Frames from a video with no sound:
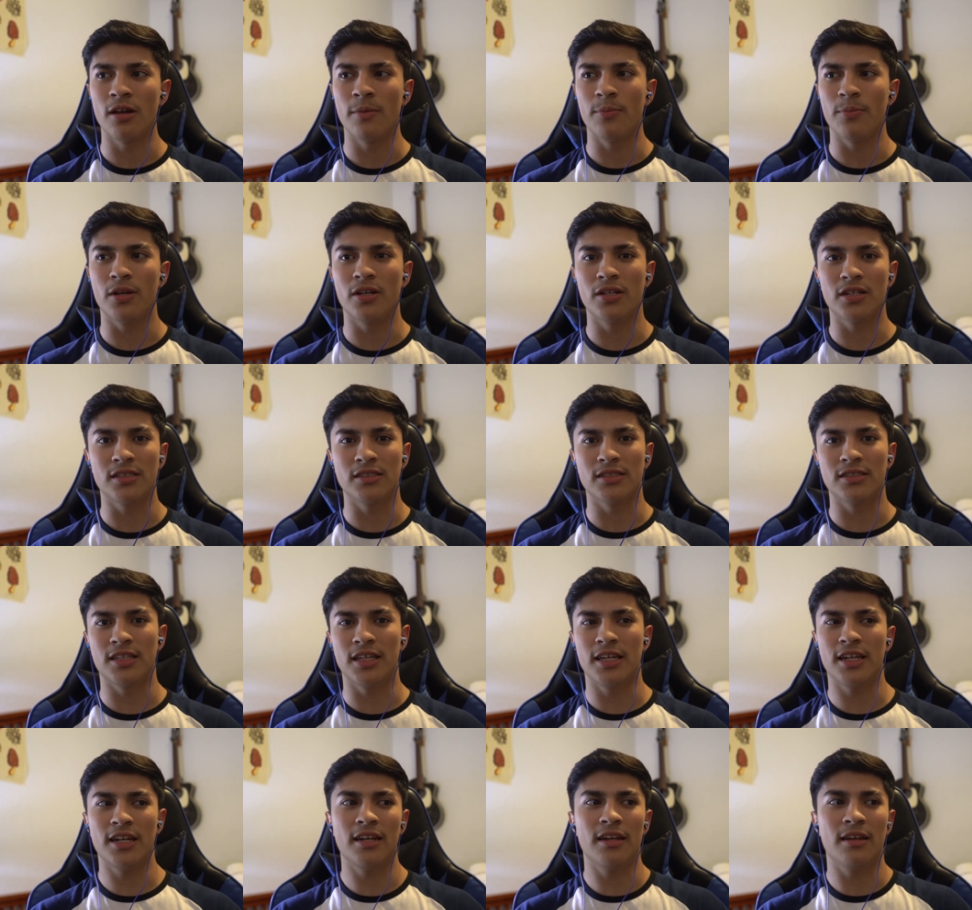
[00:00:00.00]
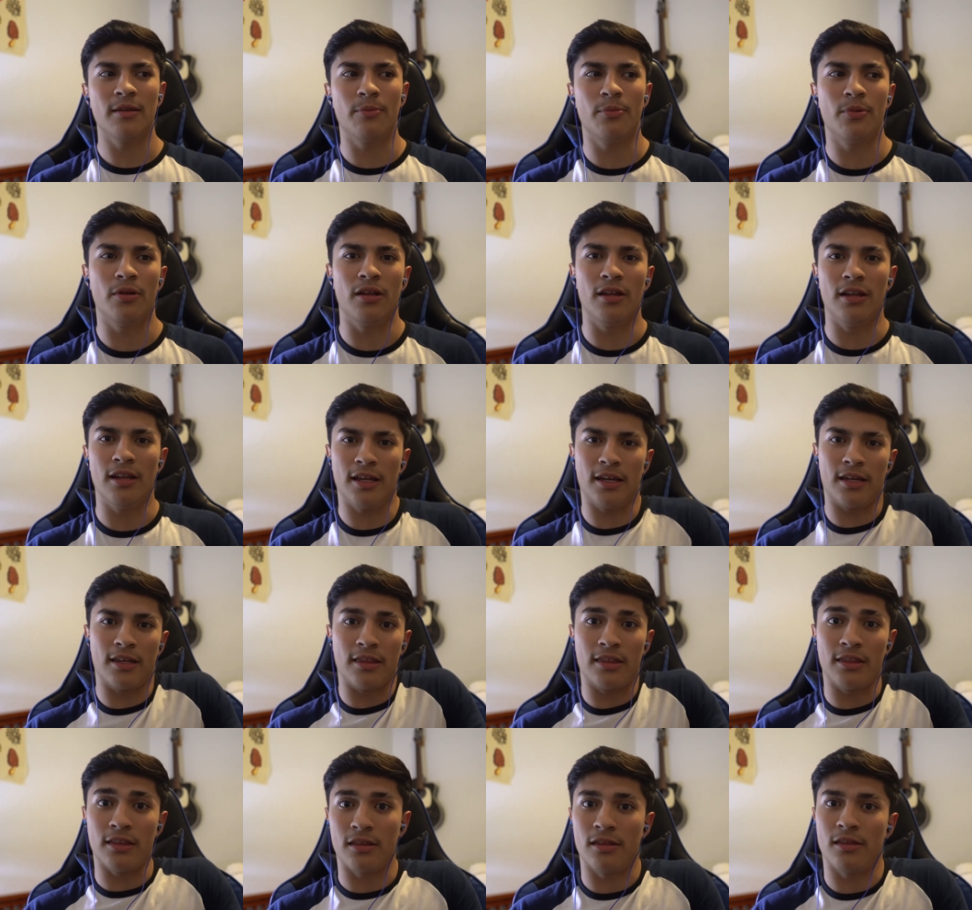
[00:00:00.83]
Because then, but like,
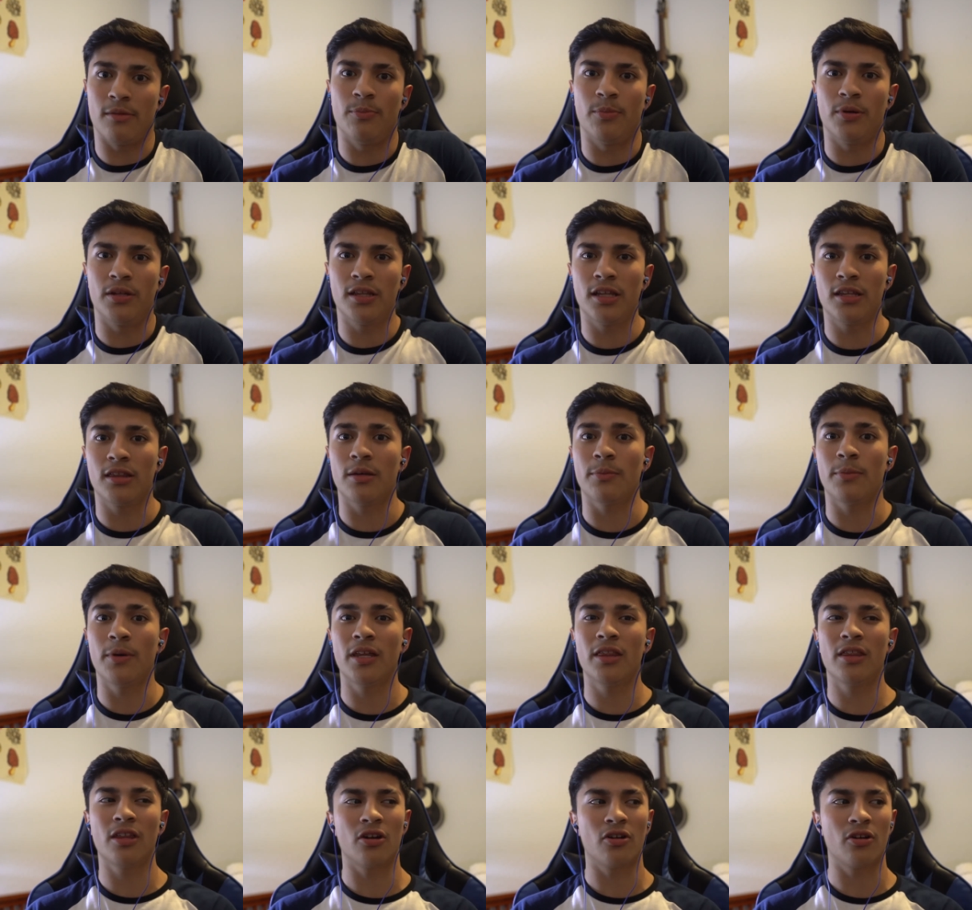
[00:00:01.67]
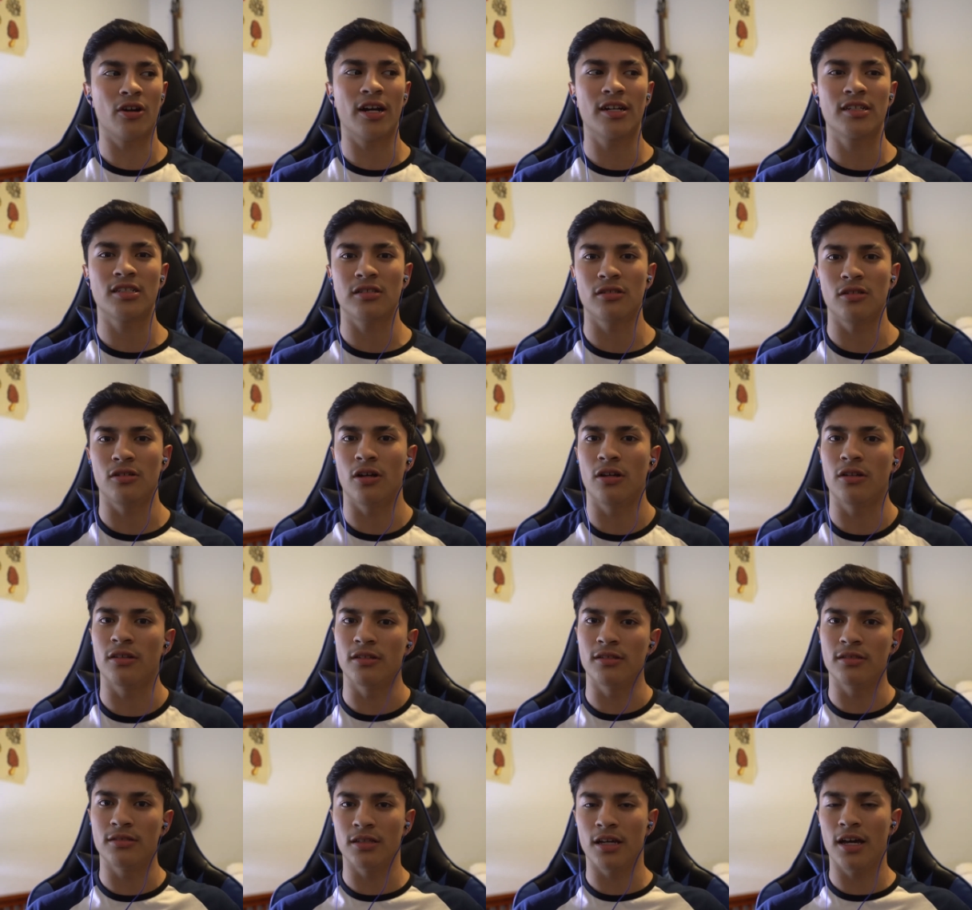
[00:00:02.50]
the, the, but then the men that are actually on
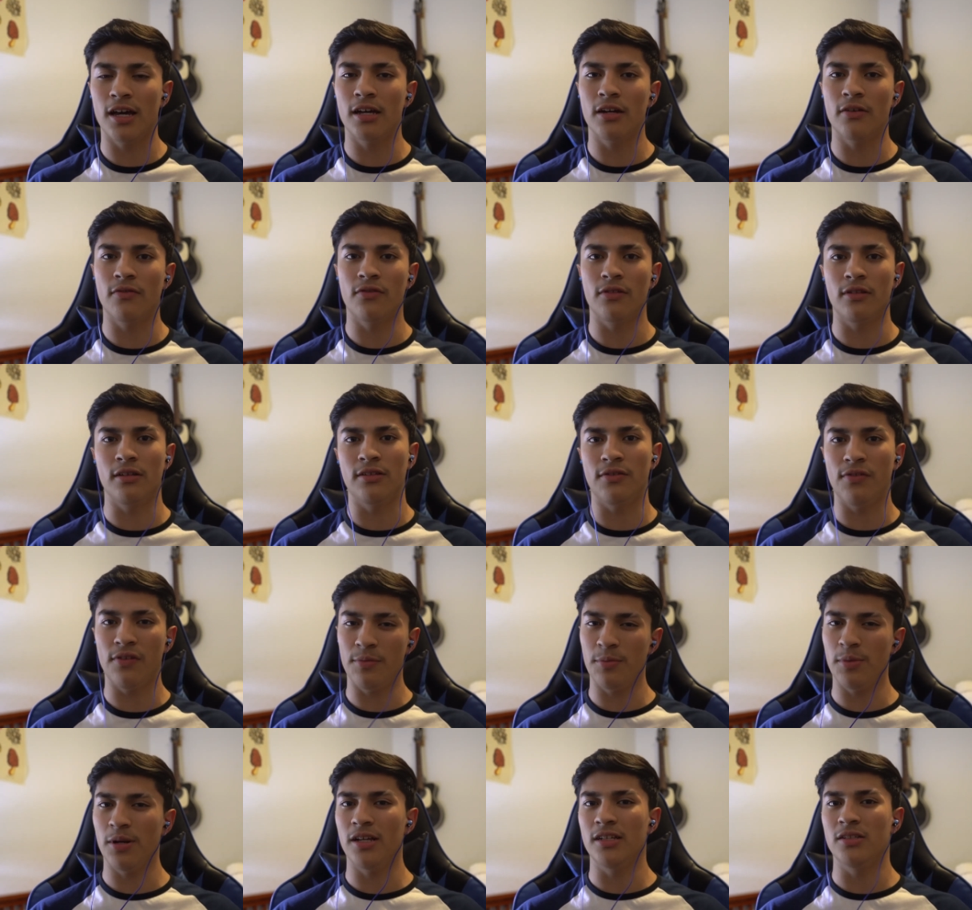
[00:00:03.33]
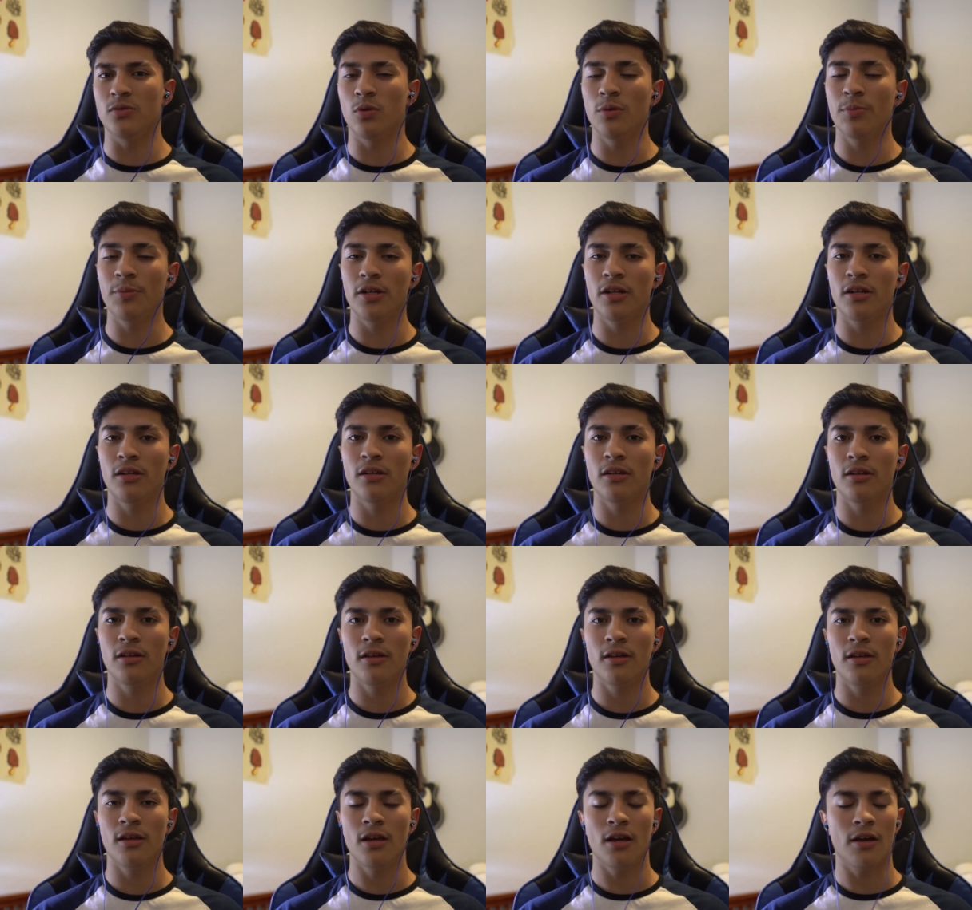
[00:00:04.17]
the side of these feminized women,
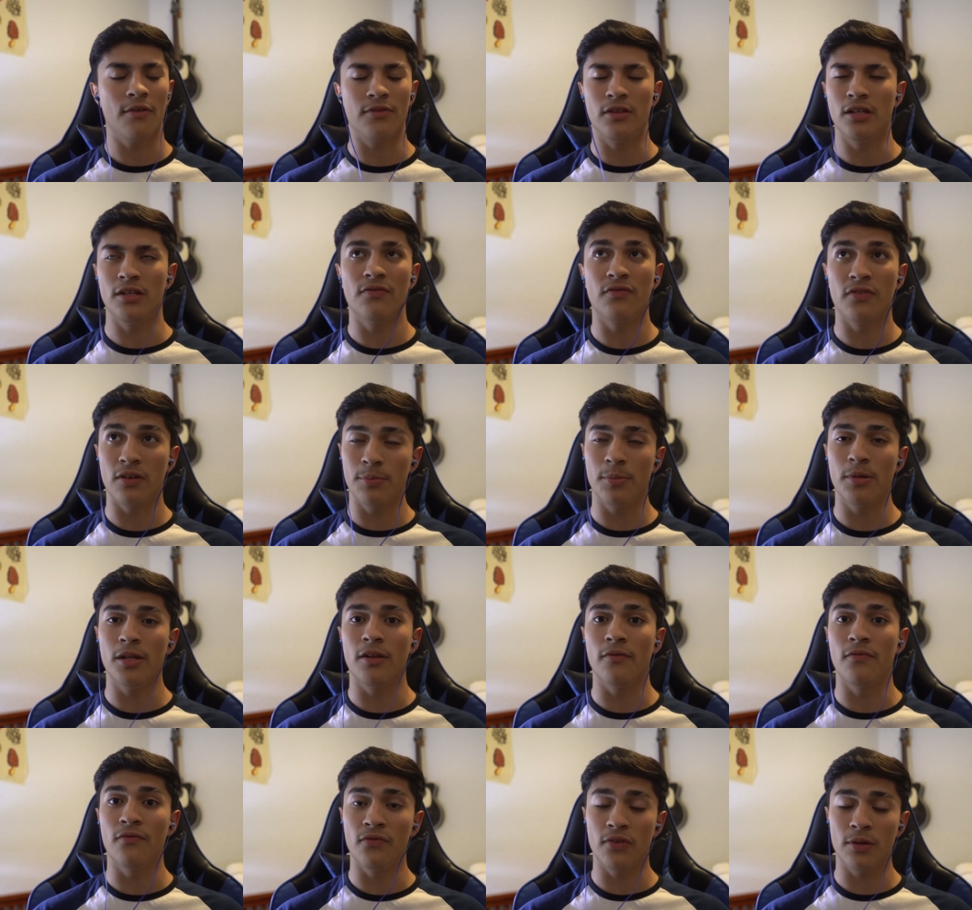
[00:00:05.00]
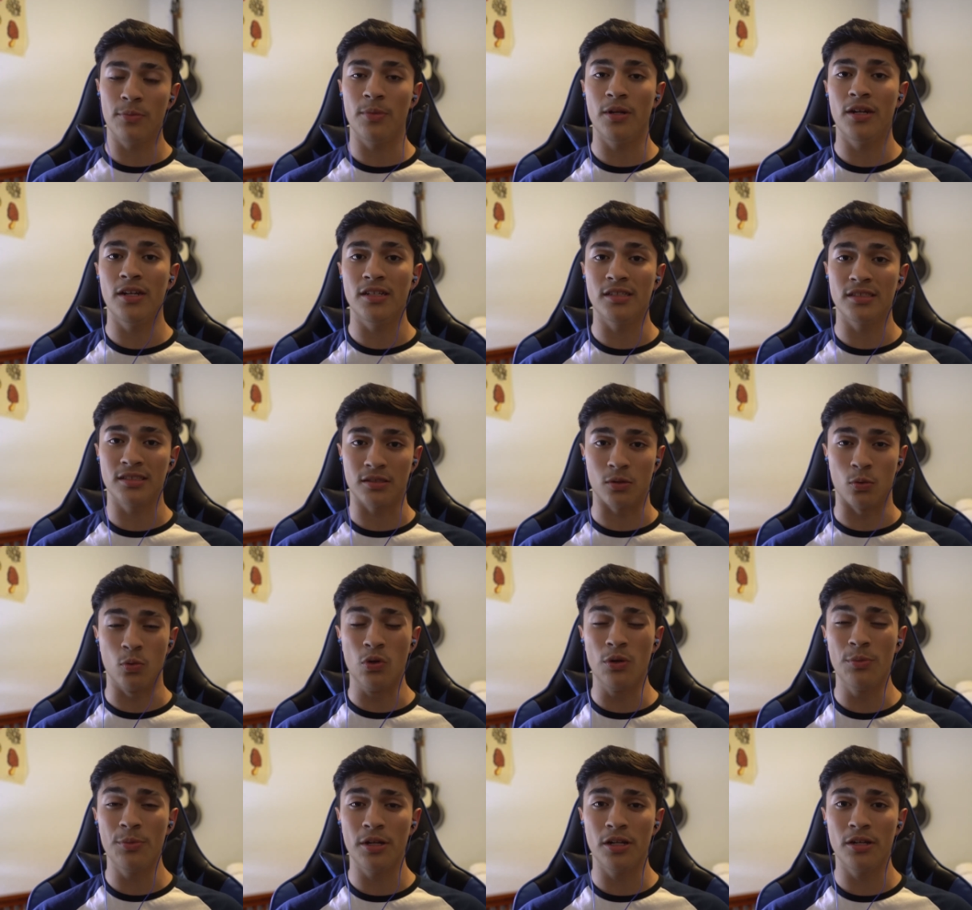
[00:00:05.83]
of these femi- feminist
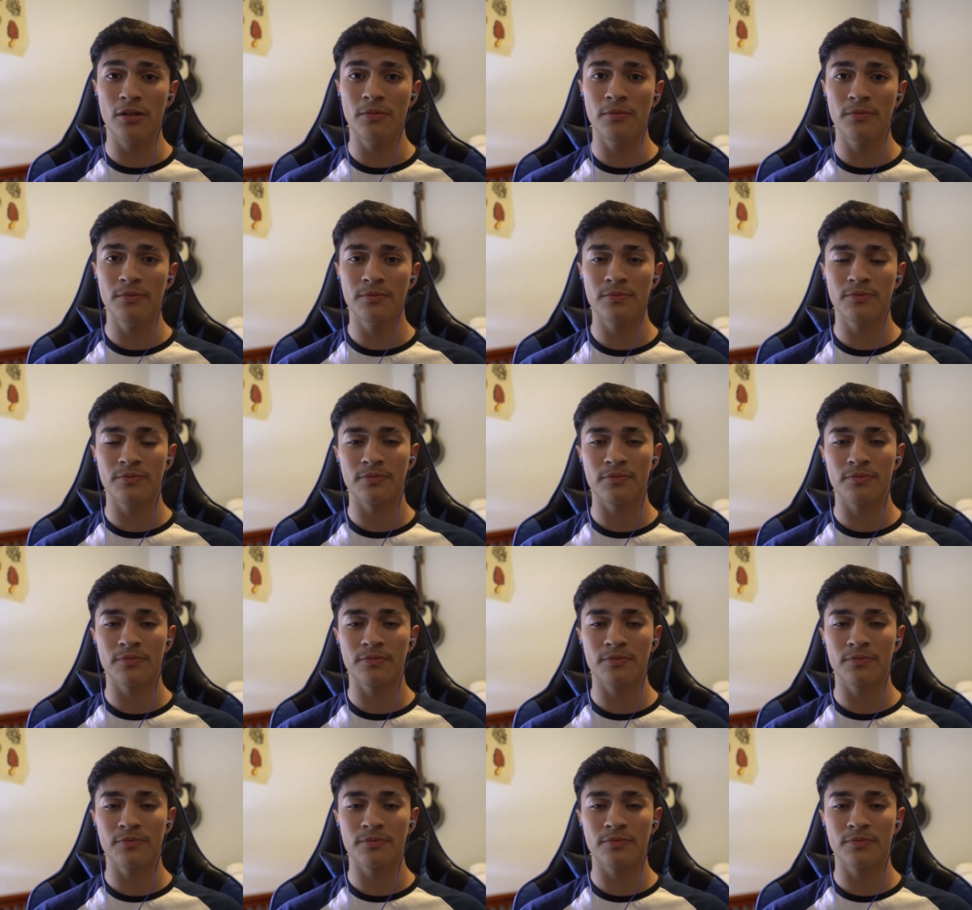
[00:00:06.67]
women,